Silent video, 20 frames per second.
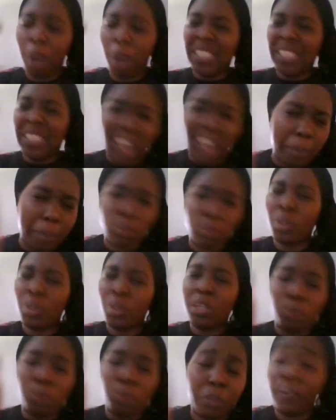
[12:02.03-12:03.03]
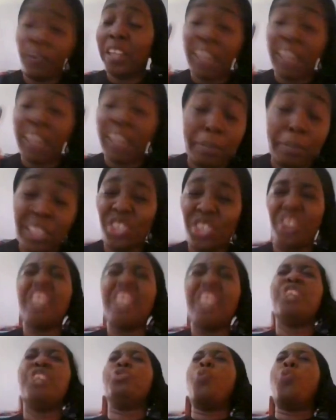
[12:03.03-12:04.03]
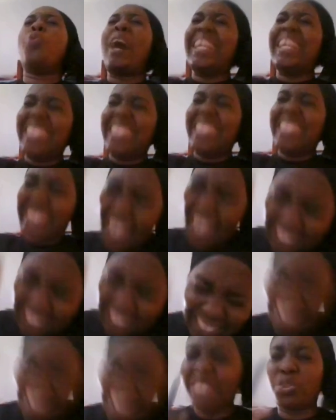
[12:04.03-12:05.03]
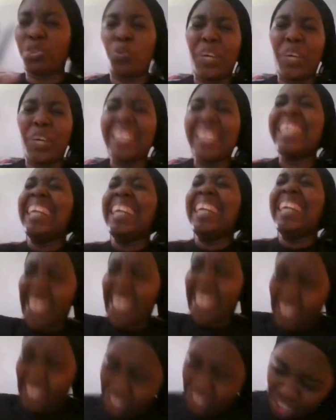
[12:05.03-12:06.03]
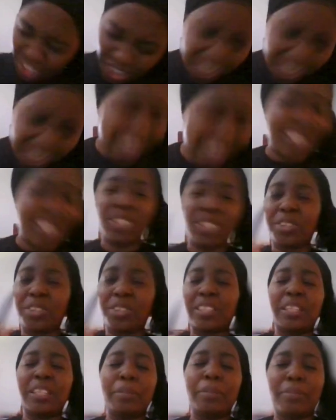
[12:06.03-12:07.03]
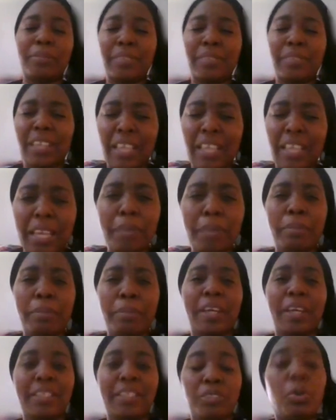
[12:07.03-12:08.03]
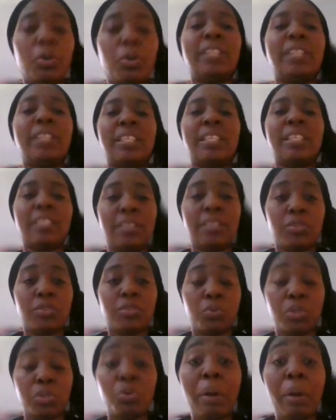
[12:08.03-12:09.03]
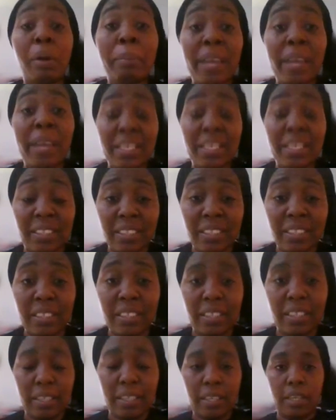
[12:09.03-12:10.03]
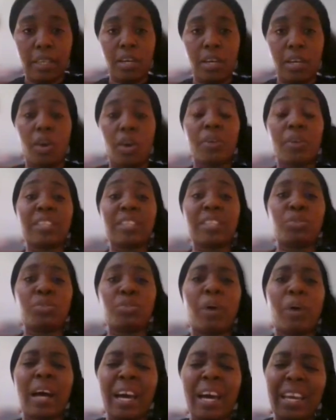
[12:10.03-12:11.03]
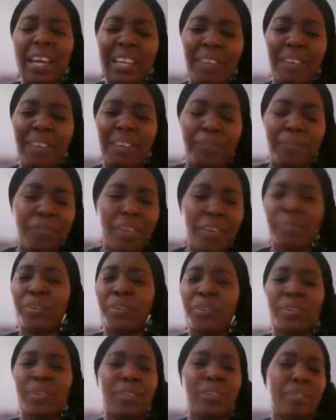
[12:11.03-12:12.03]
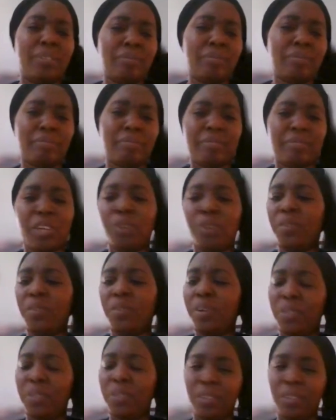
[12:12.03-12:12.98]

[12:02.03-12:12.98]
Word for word: JAMB 2024 examination, you are destined to win in Jesus' name. Amen. You are destined to win. You are blessed. All right. You are highly favored of God.